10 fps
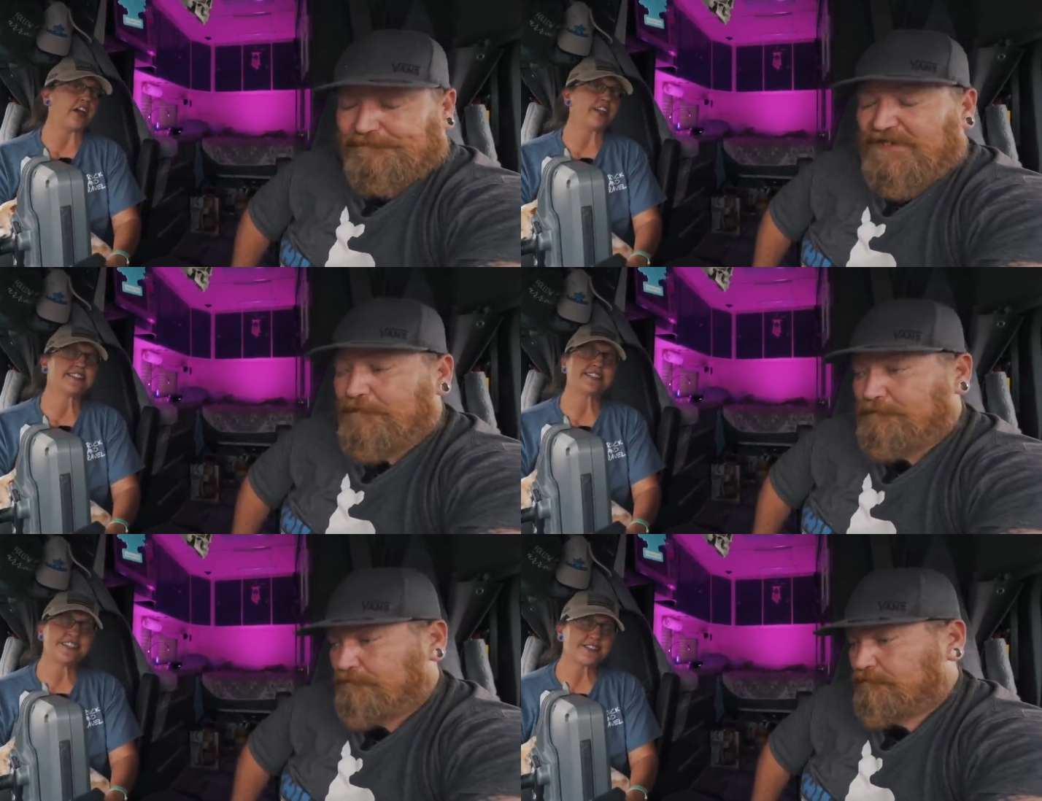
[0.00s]

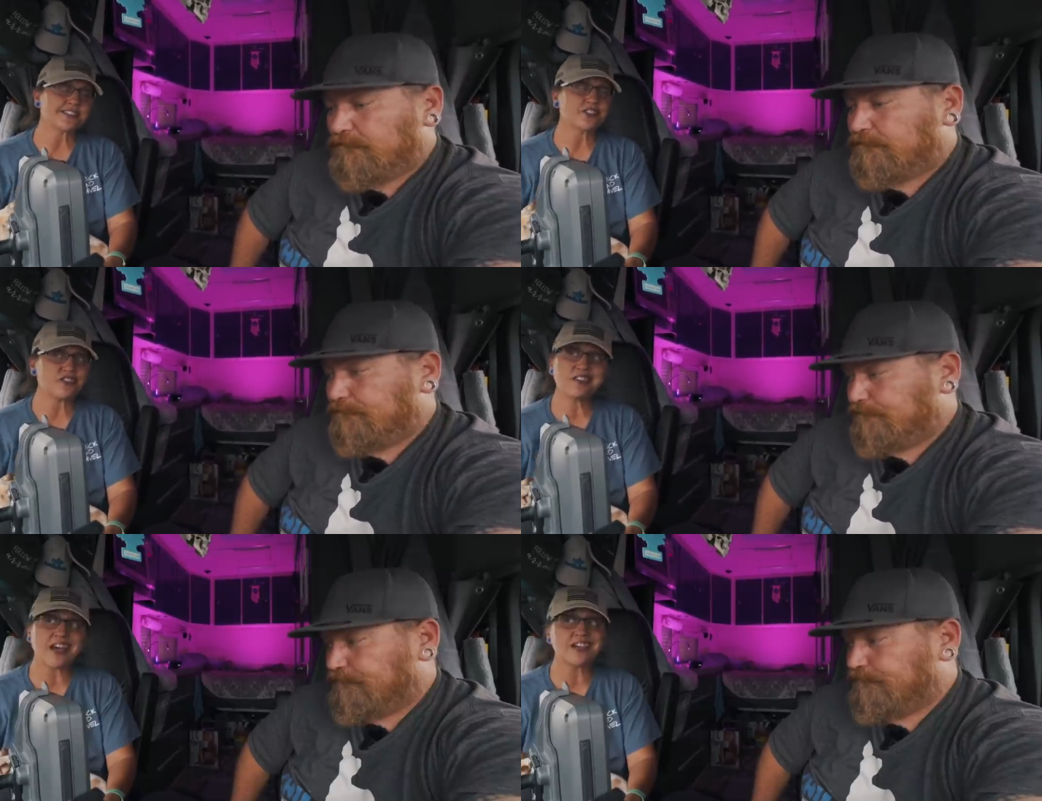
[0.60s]
Speaker 1: It's it's
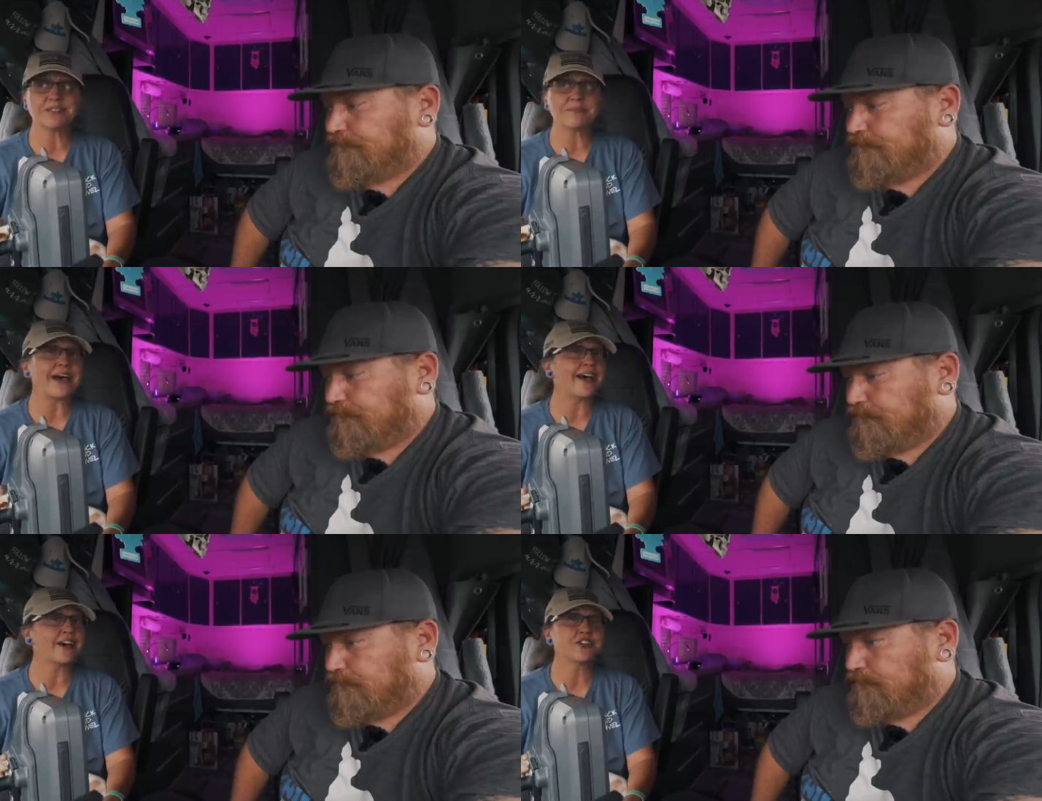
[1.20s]
2,000
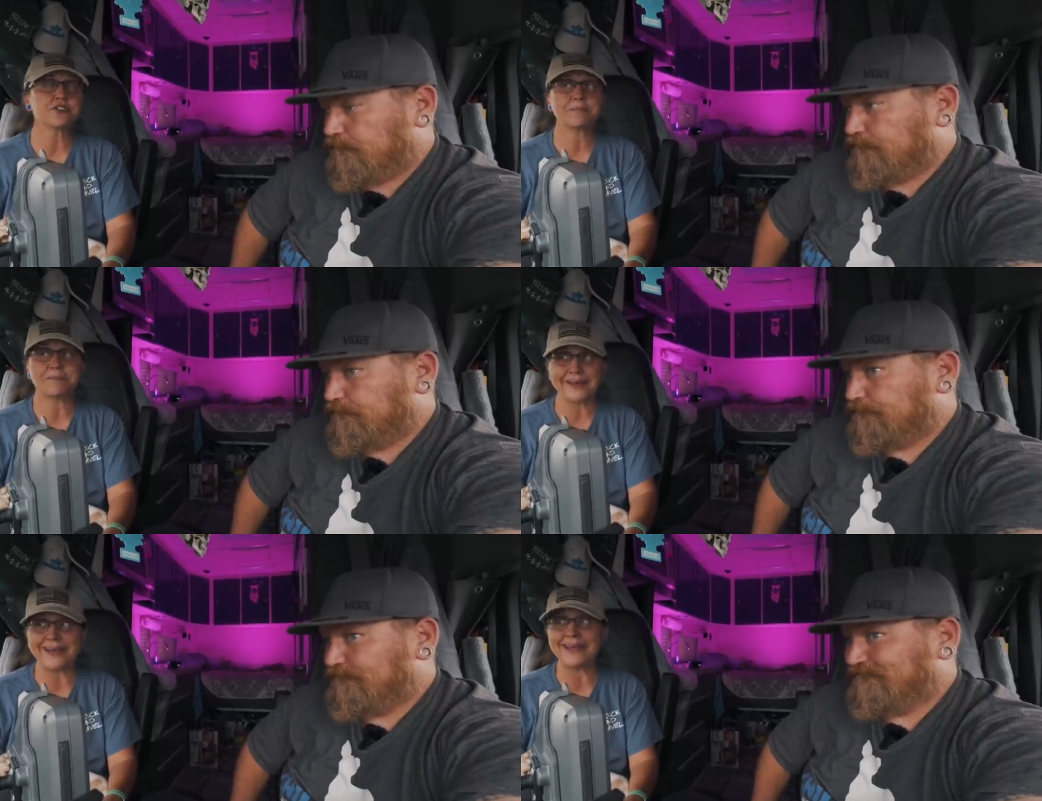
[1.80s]
miles,
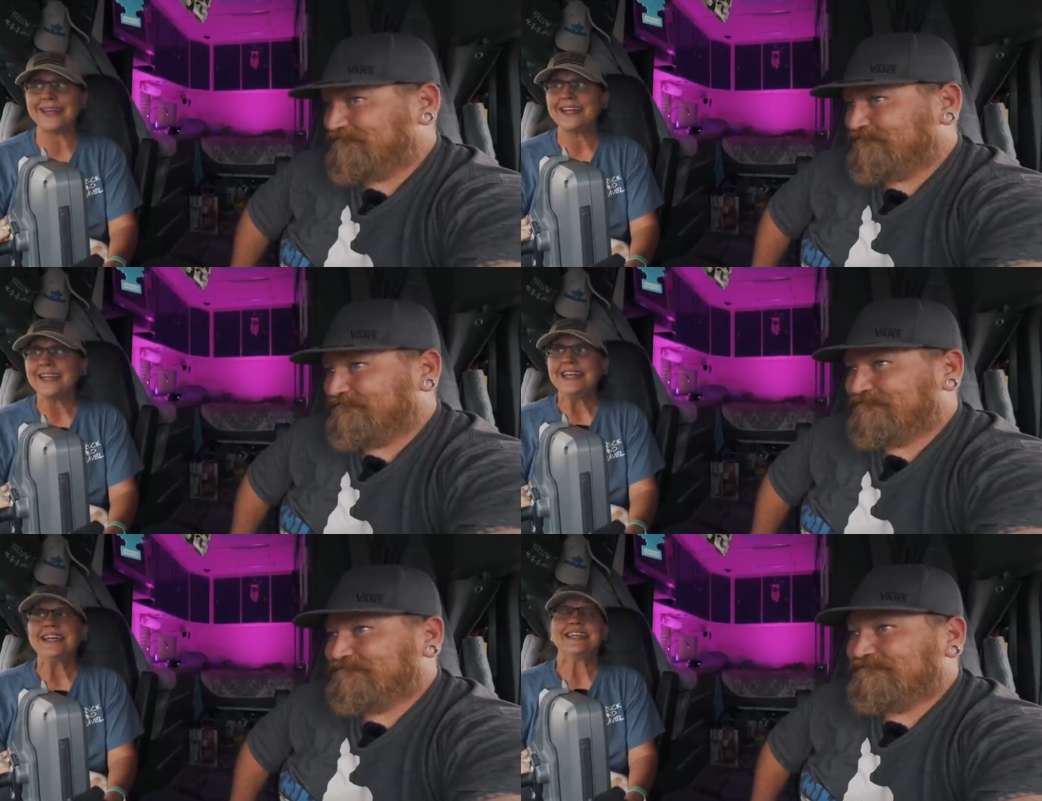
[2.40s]
but
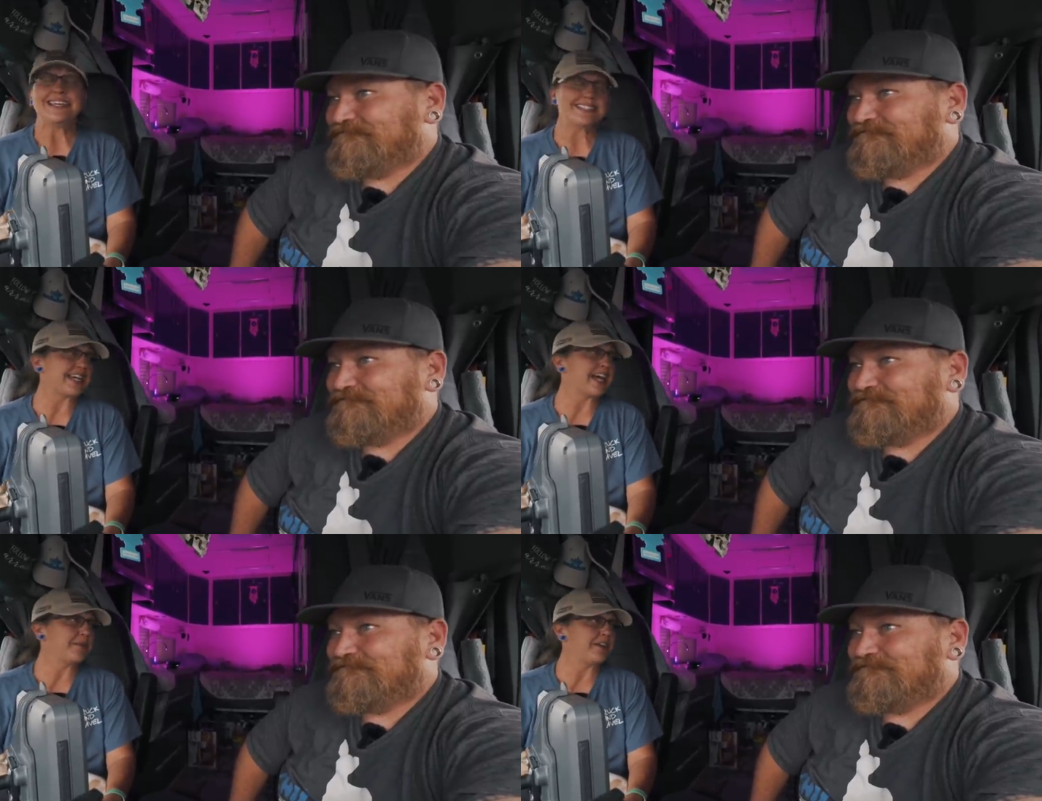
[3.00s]
it's
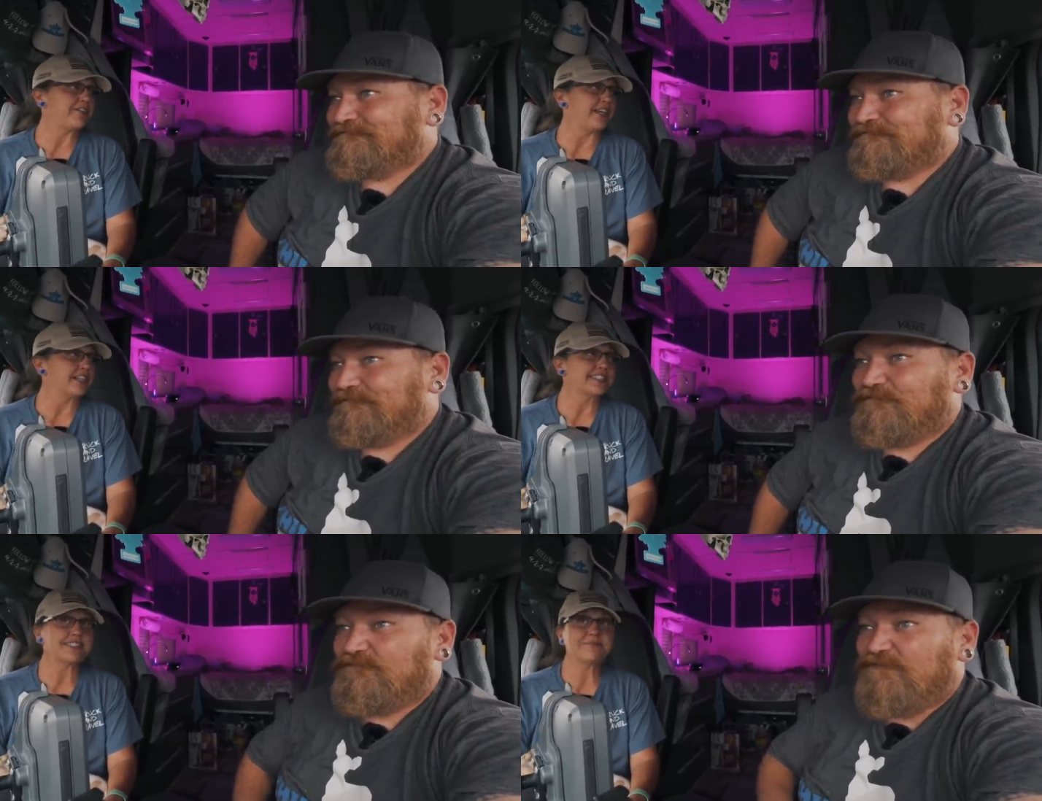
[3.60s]
got to be
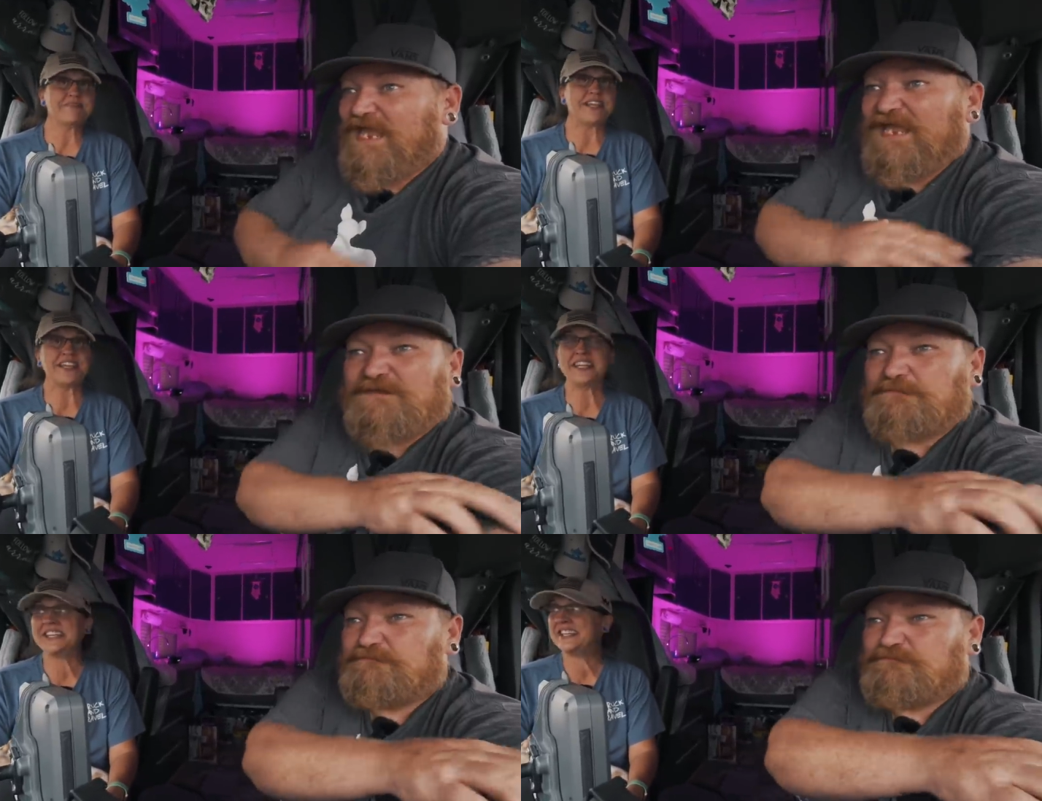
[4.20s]
fixed.
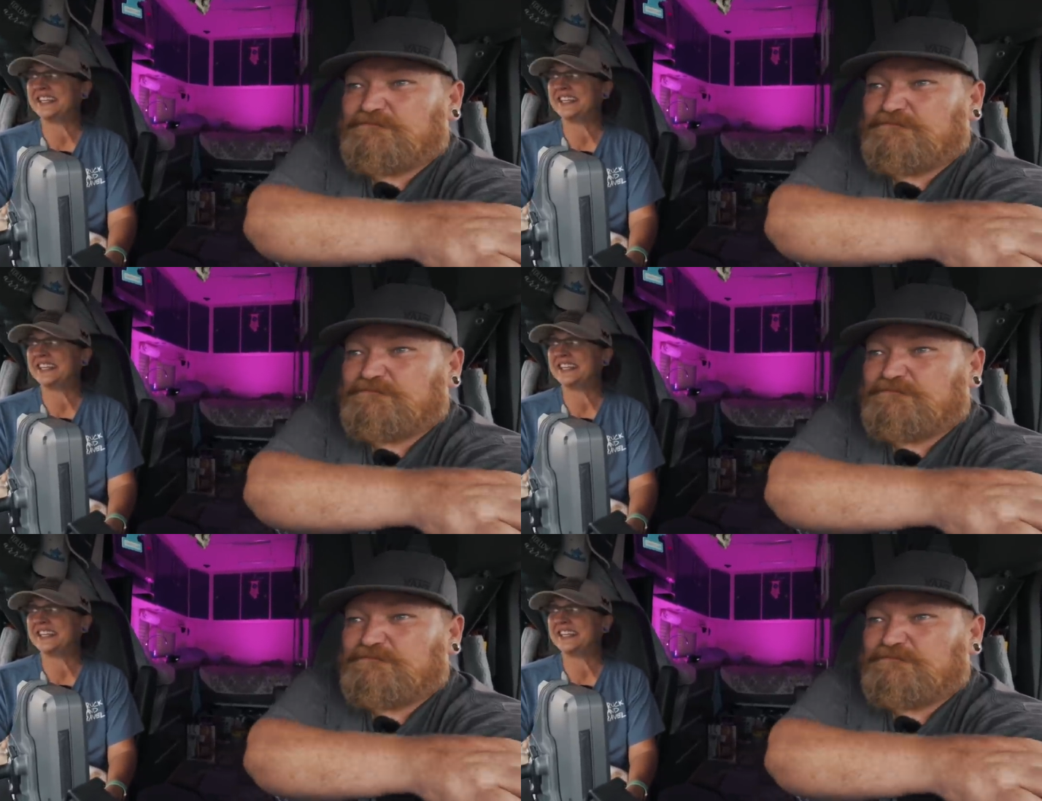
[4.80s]
And